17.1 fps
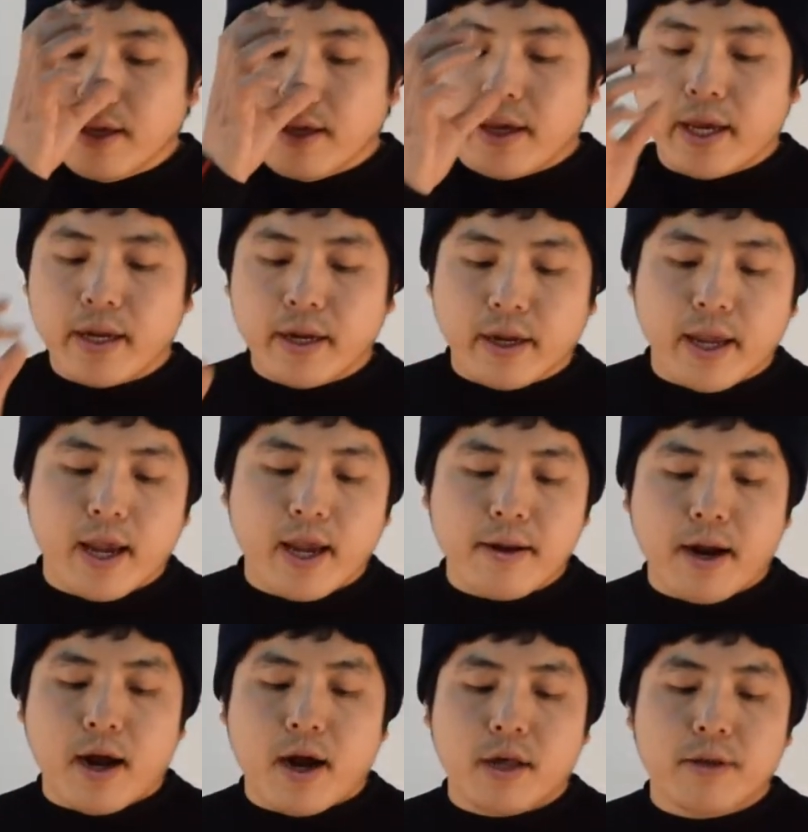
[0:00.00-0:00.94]
And
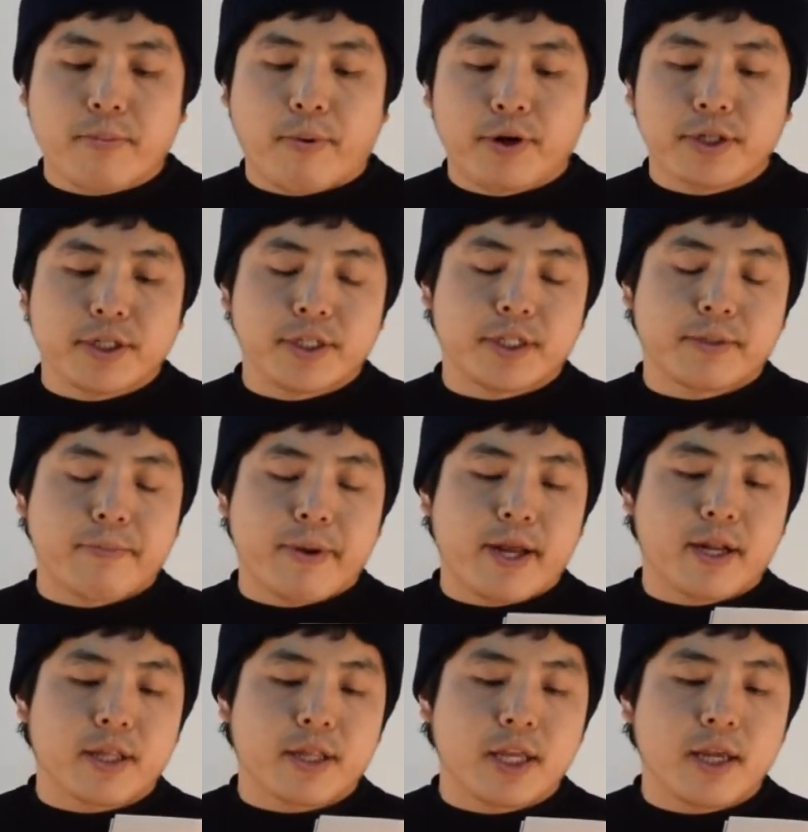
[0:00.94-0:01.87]
again, other
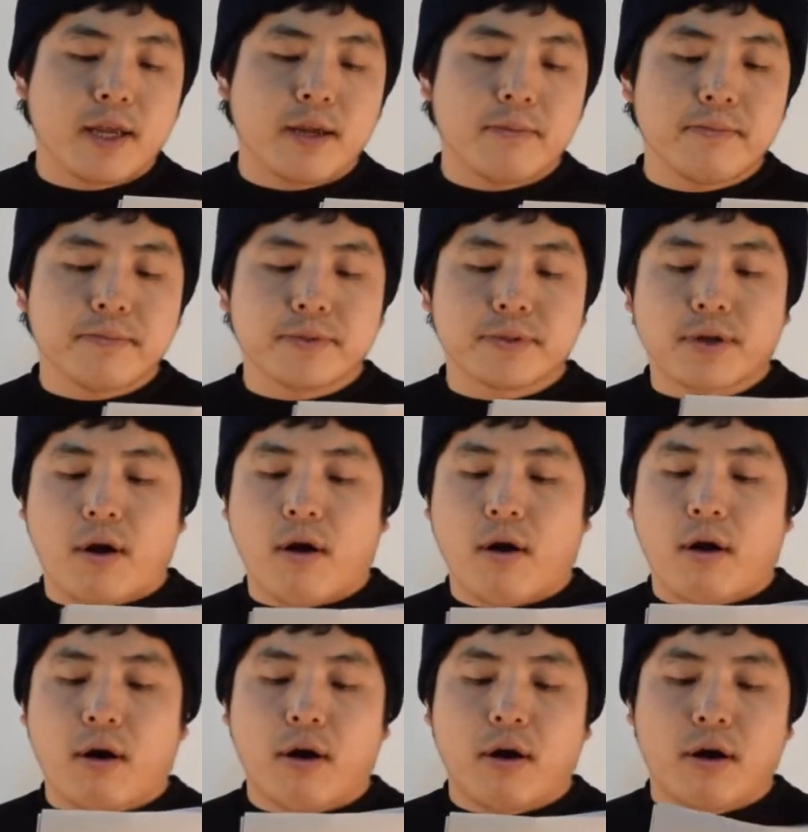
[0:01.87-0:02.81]
participating teams
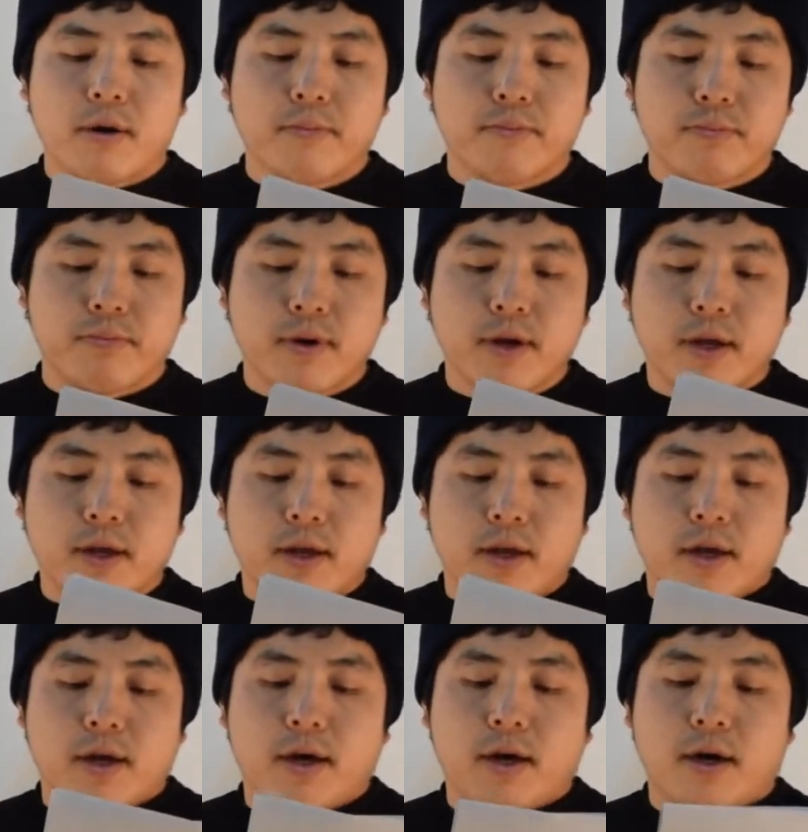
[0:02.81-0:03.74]
are
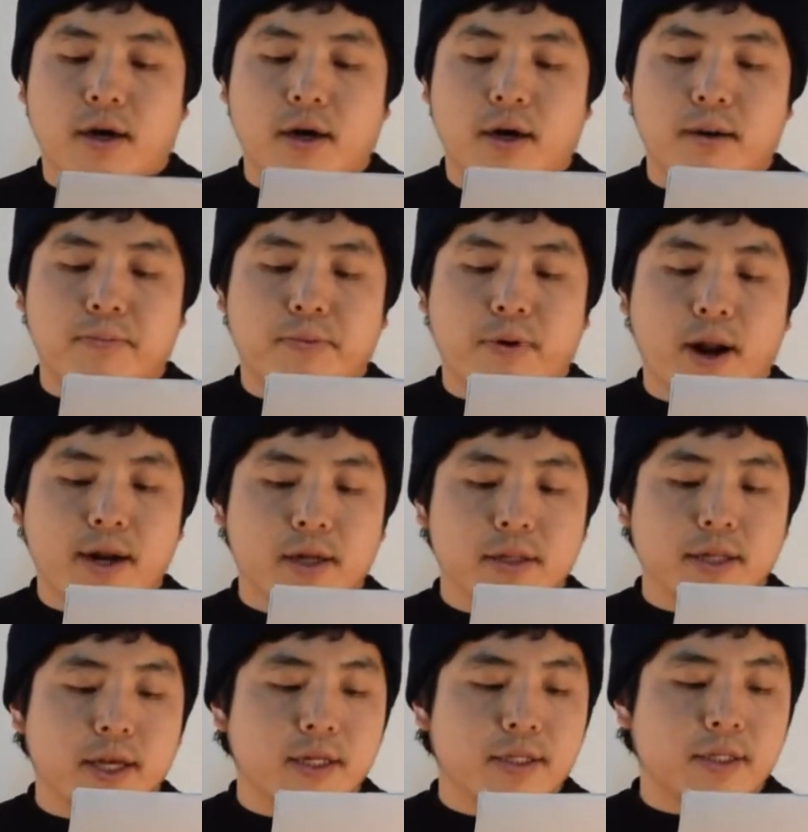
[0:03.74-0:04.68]
product
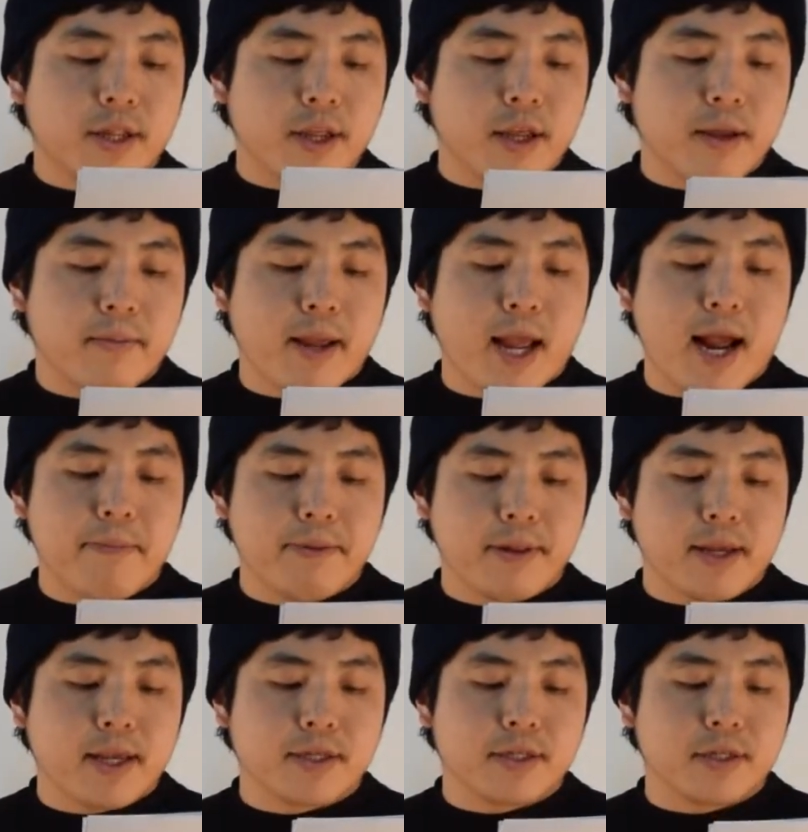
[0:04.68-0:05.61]
test team,
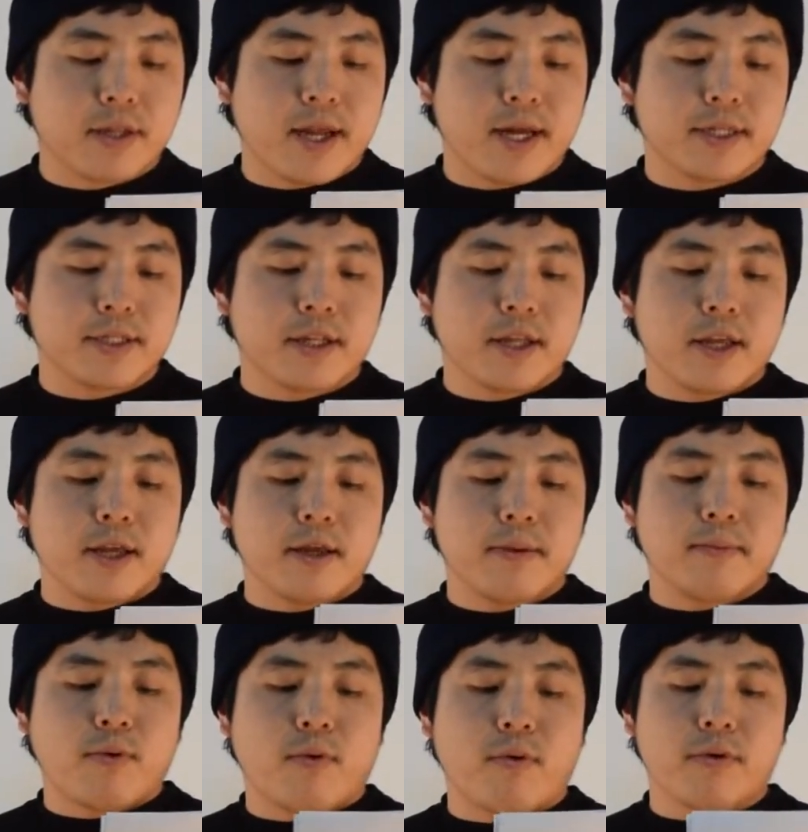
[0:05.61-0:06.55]
application test
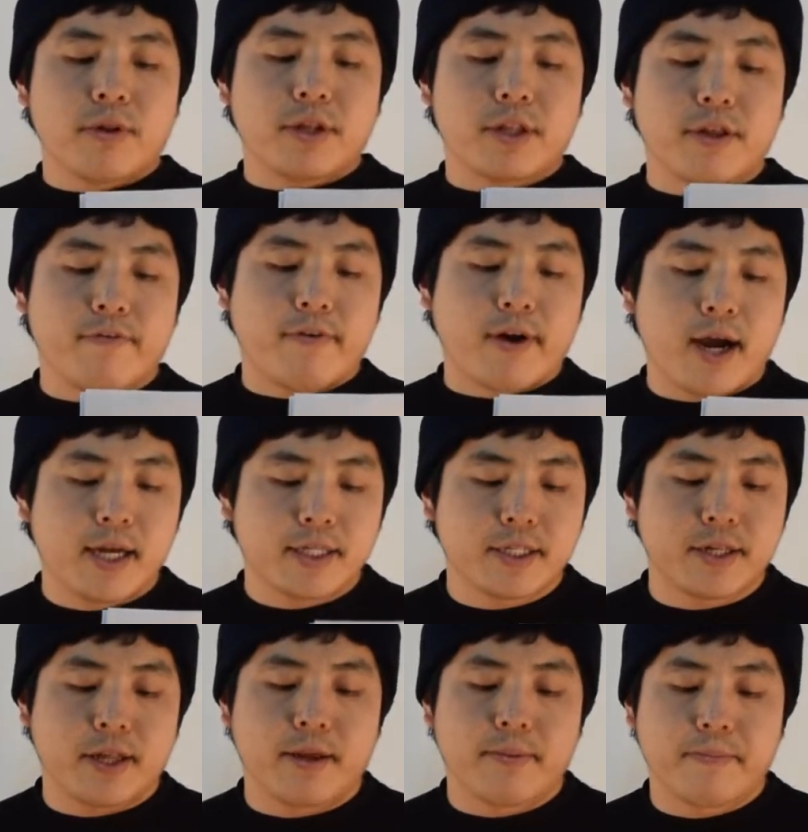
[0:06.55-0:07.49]
team, or the
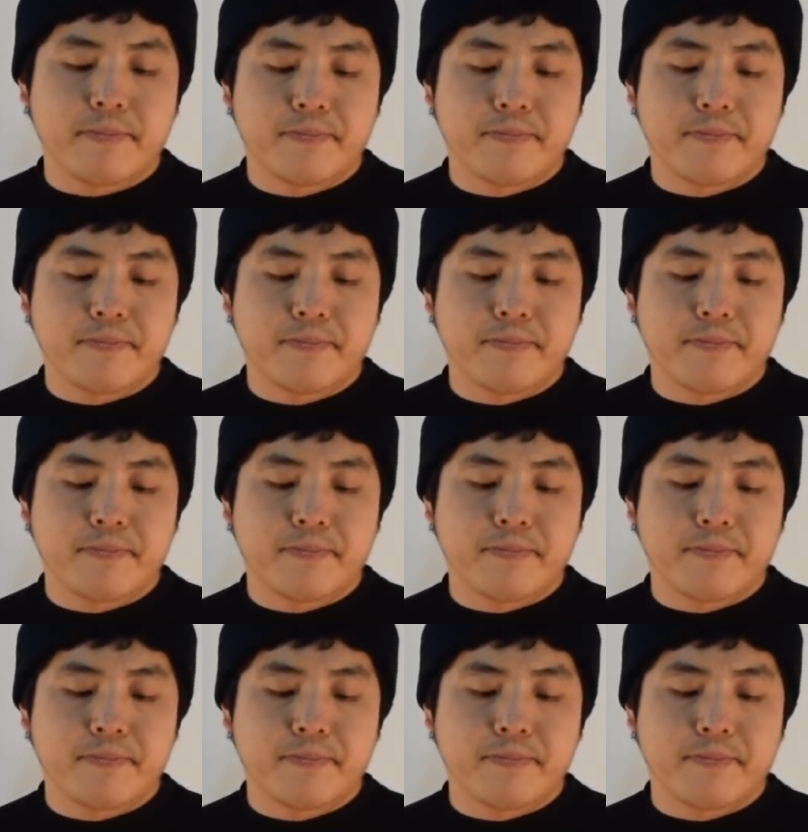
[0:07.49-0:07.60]
device team.